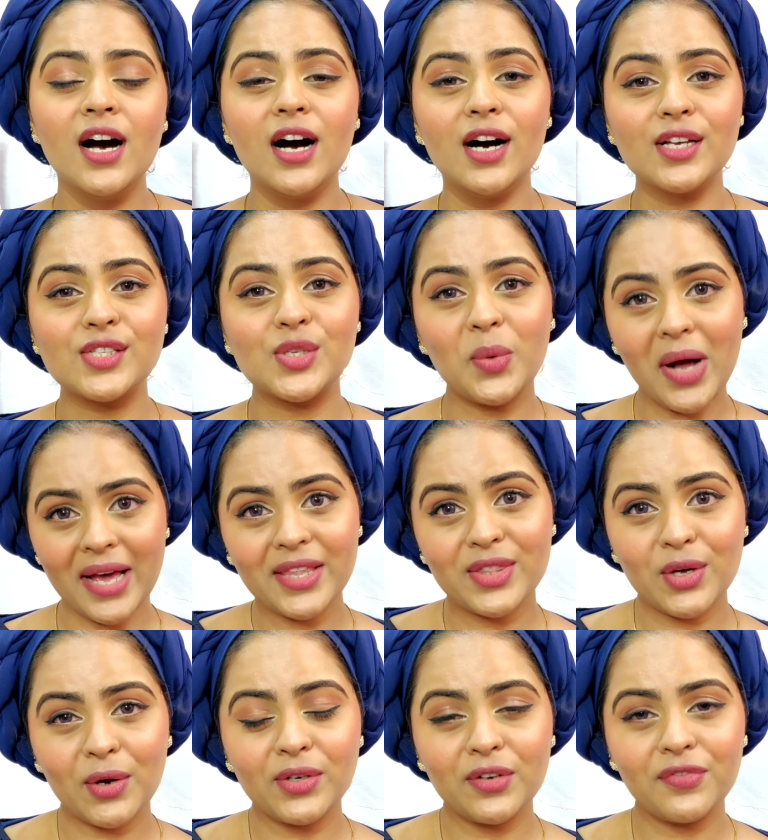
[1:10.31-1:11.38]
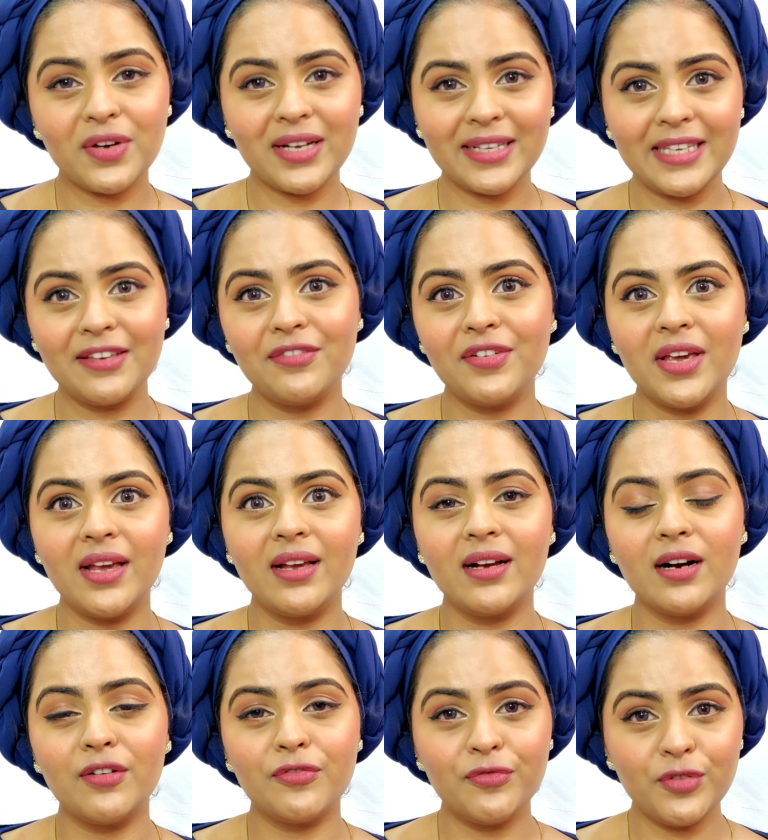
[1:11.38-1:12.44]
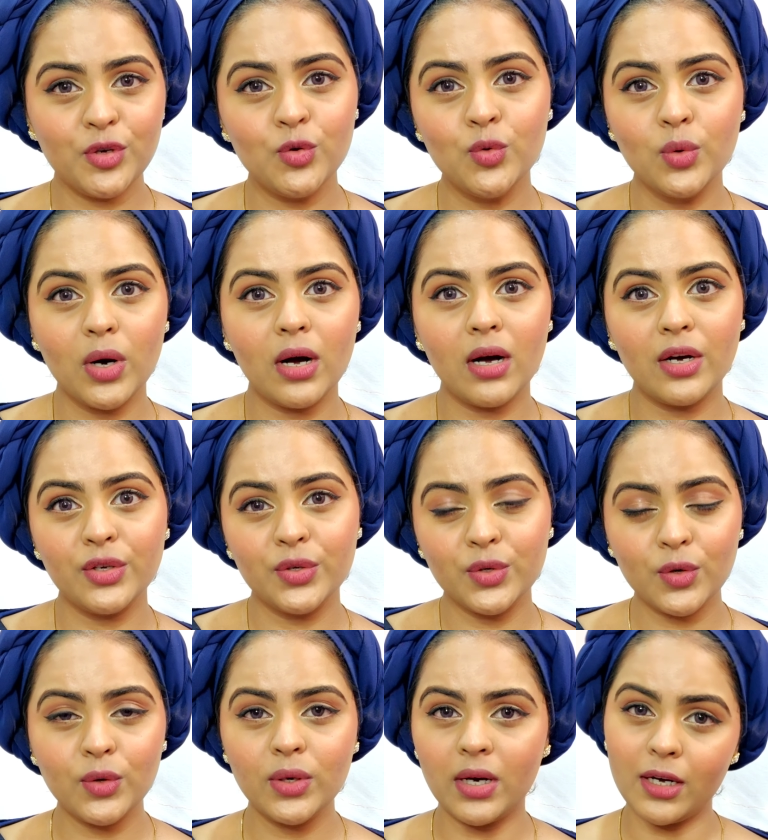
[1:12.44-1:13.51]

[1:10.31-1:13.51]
Uh, so I thought of giving a few, uh, you know.